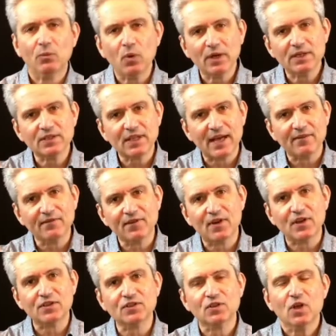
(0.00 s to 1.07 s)
What is that
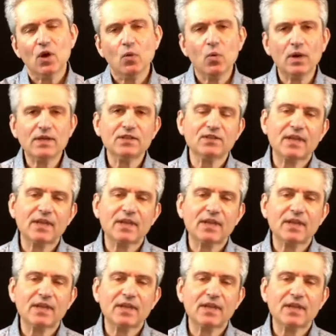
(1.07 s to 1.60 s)
verse? What is